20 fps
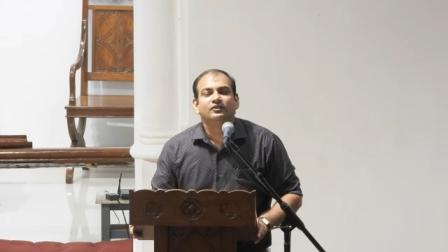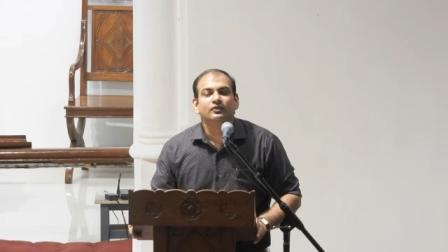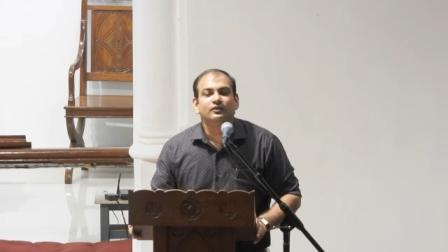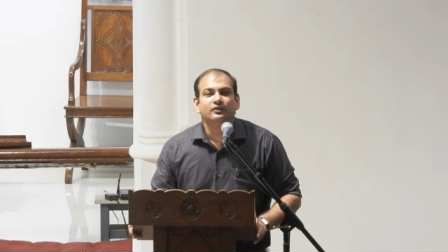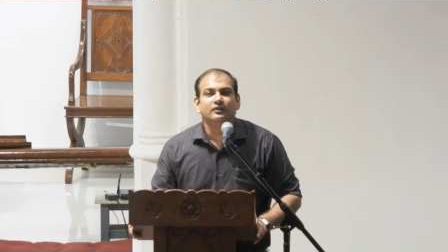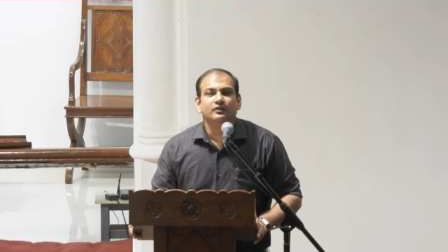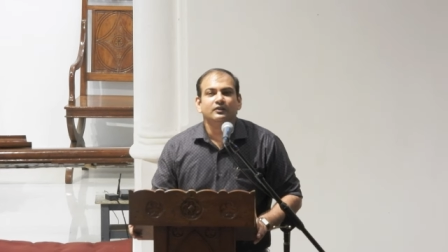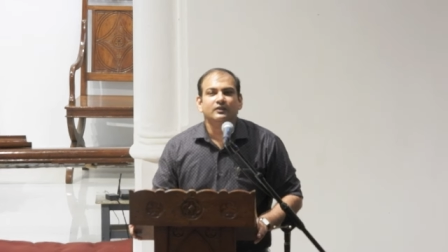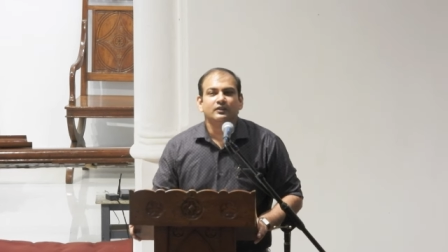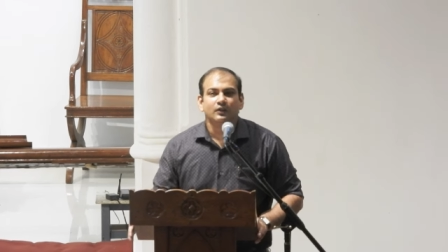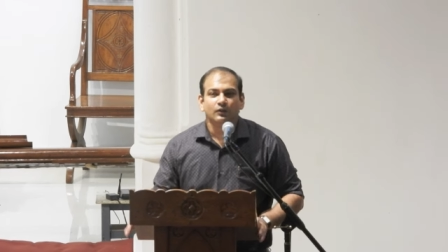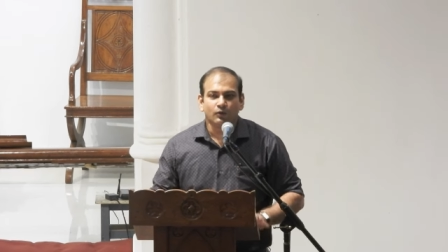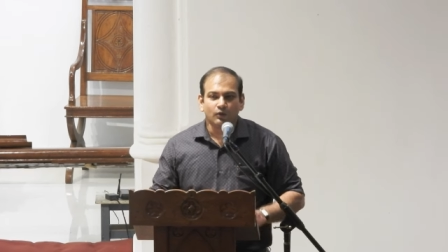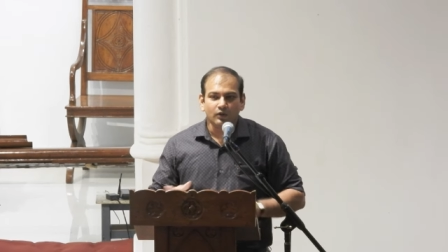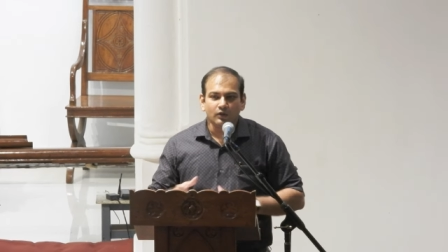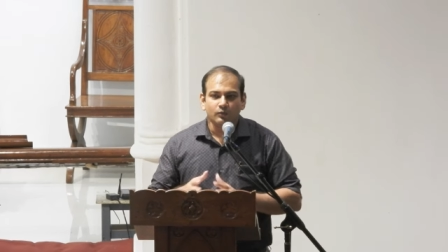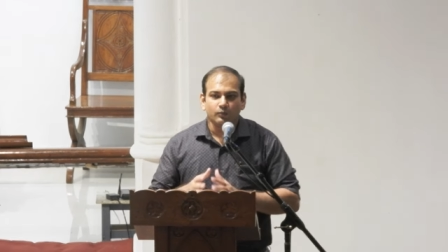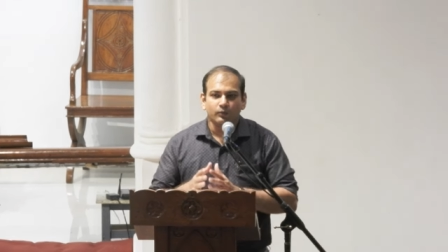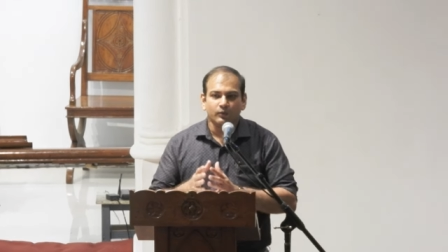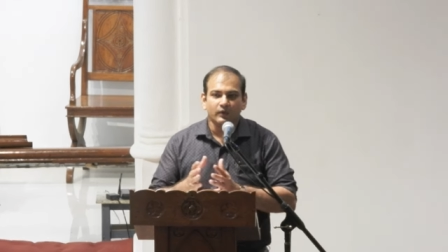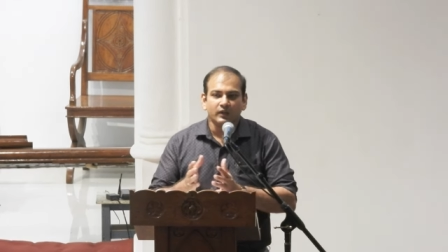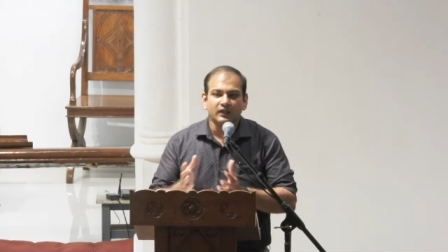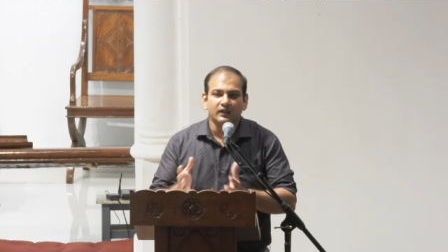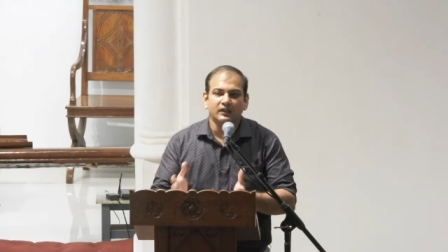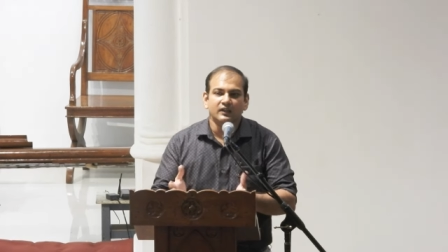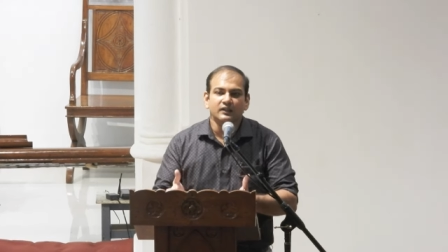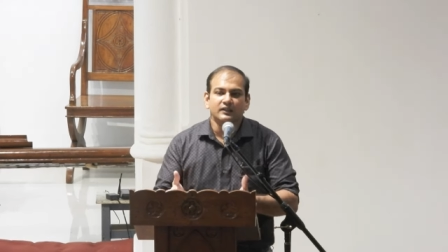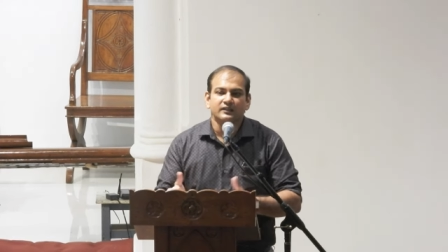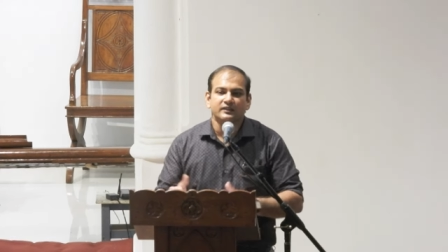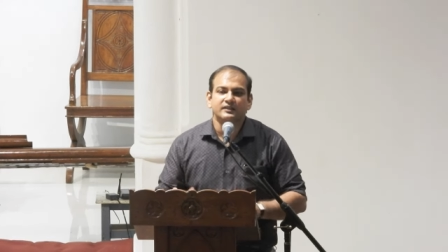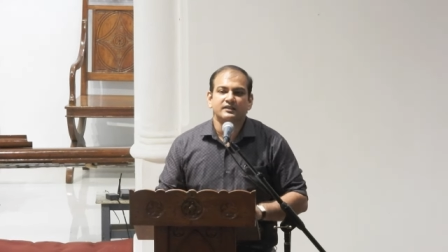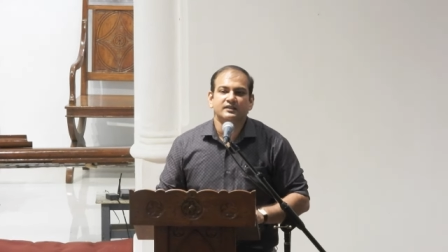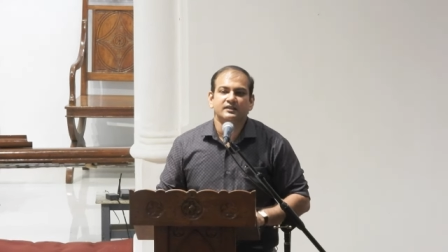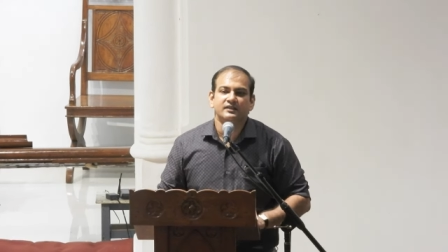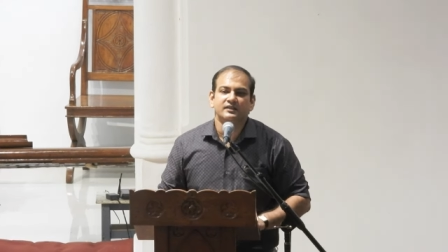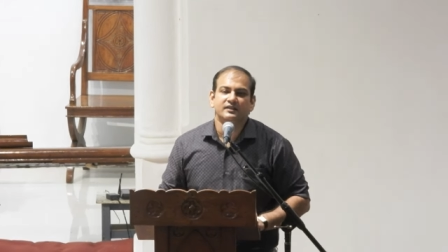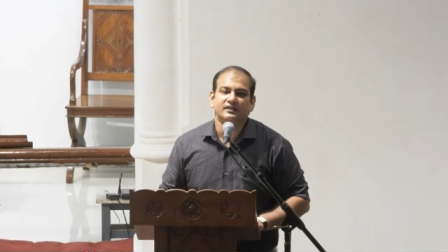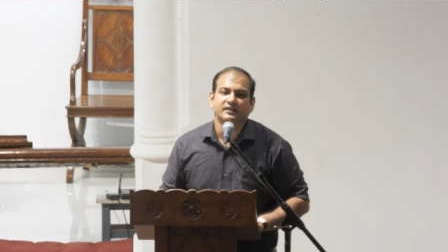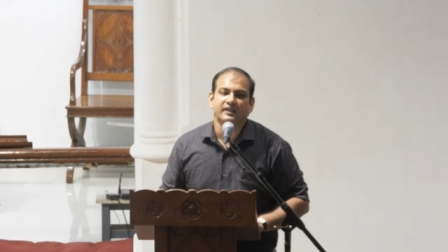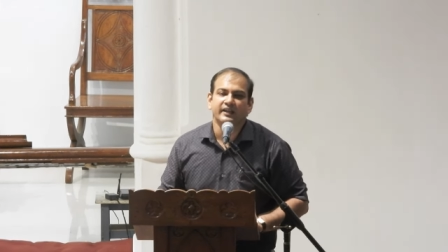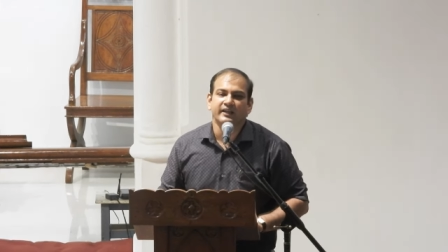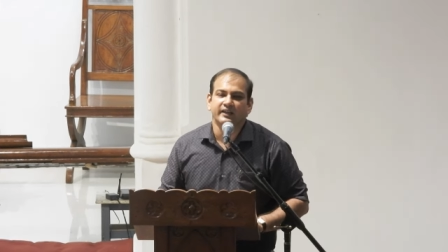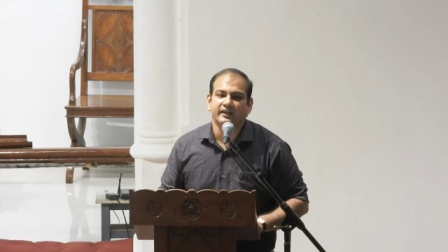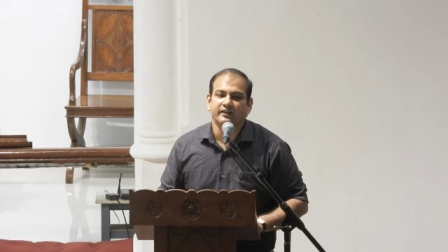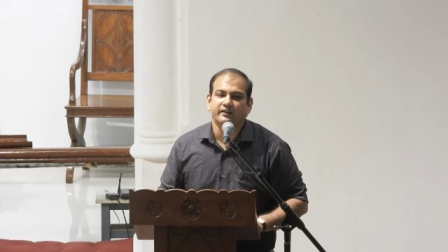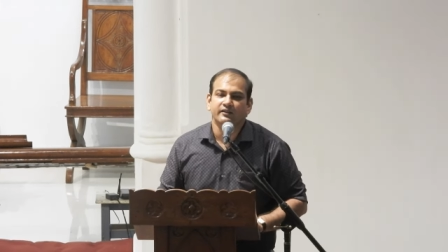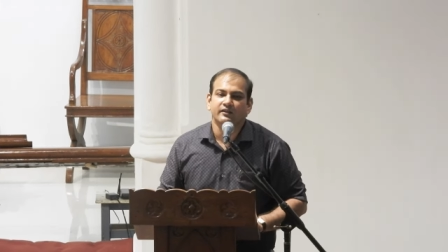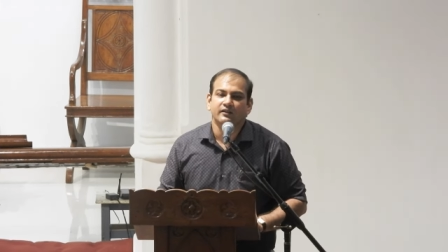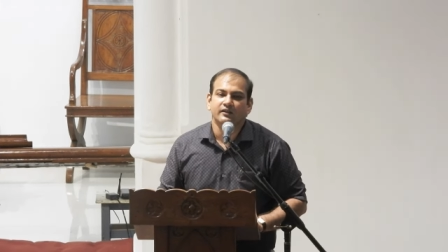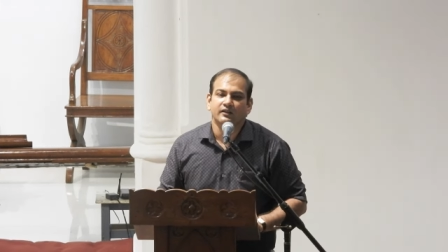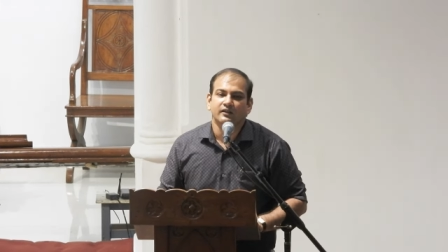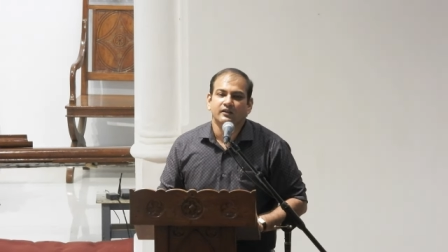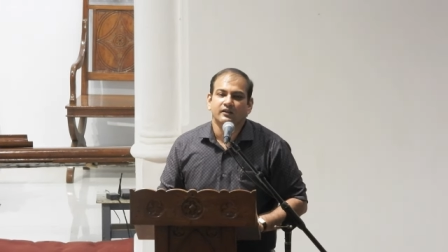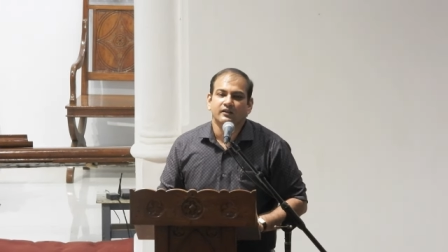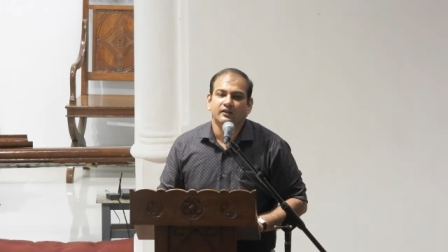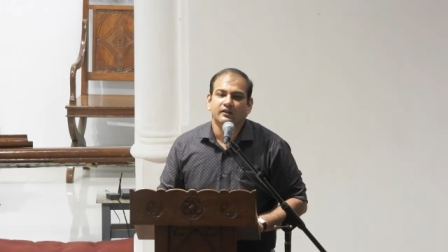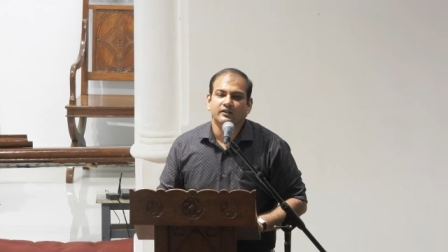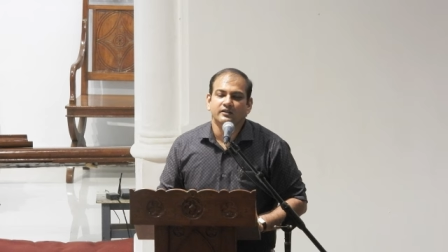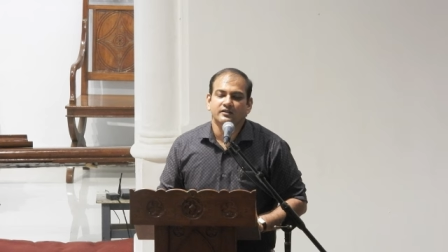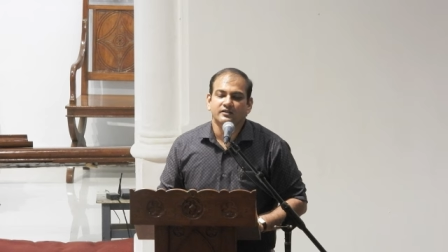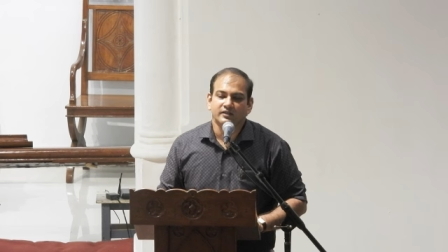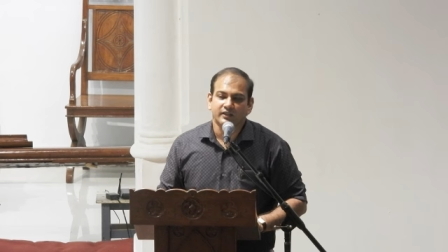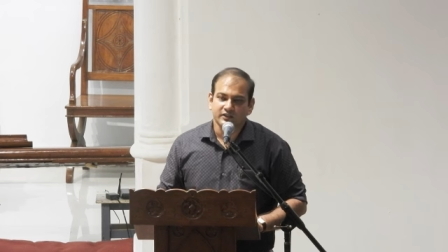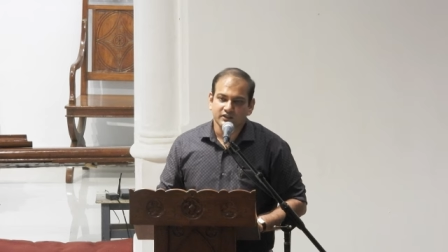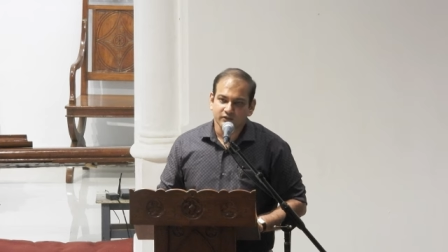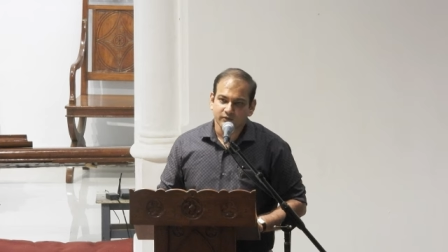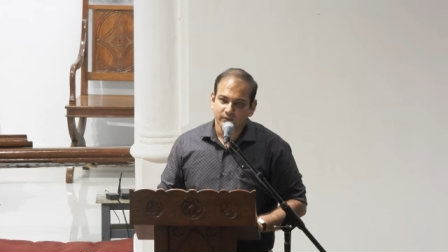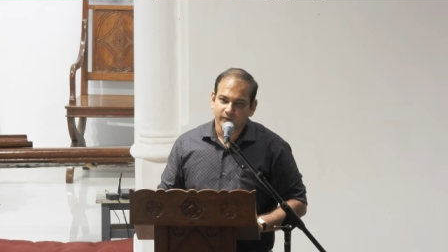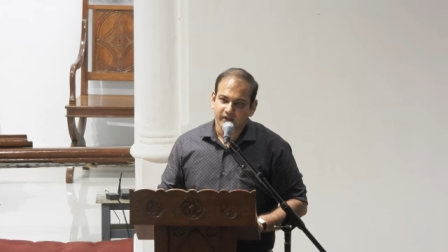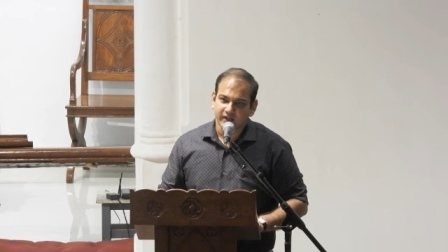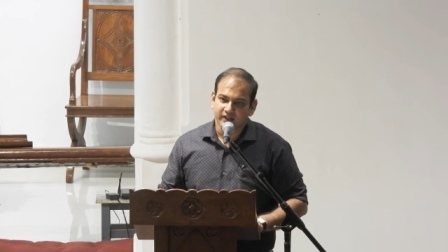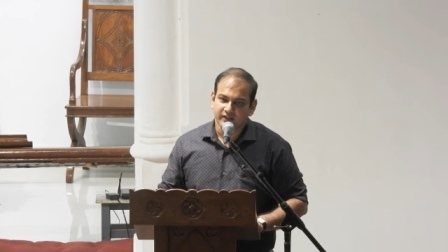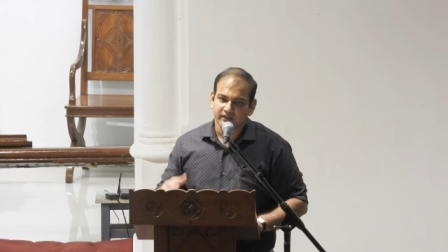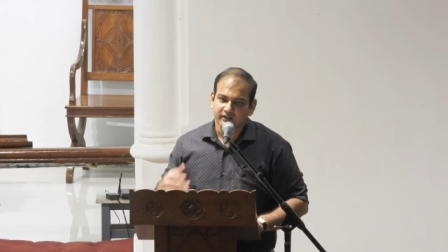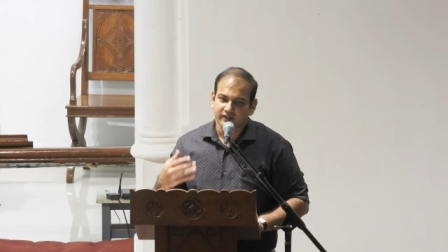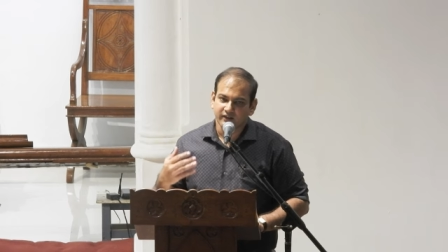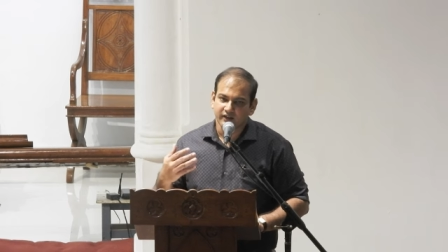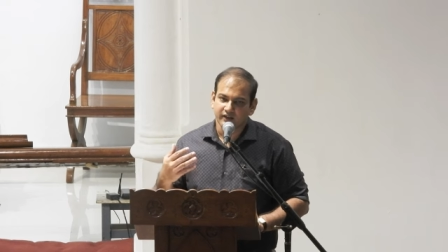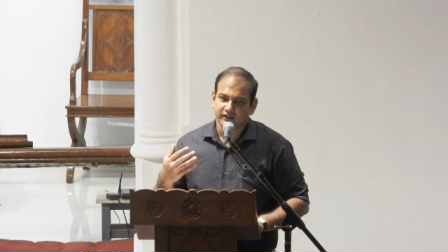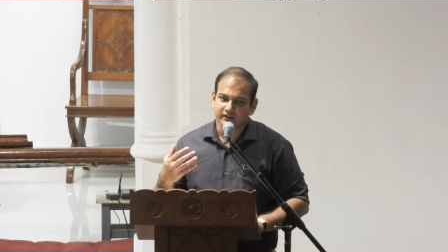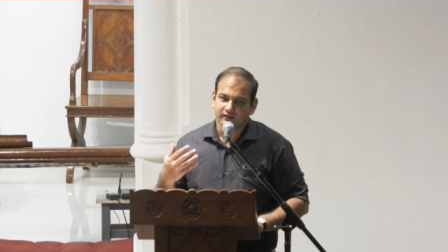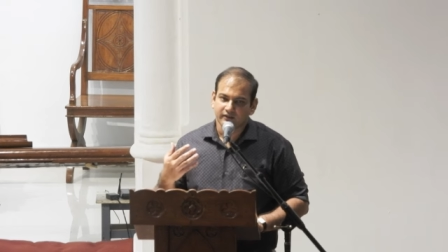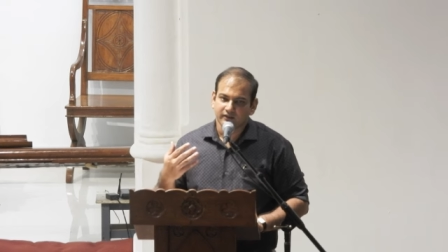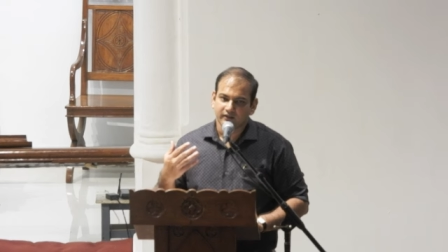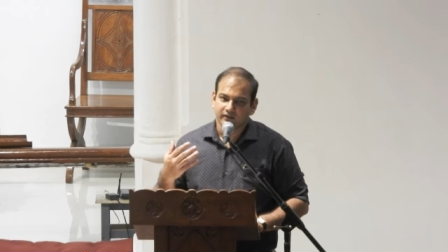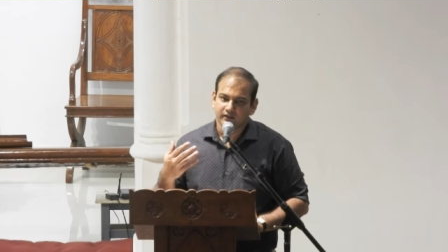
So the whole world is designed in such a way that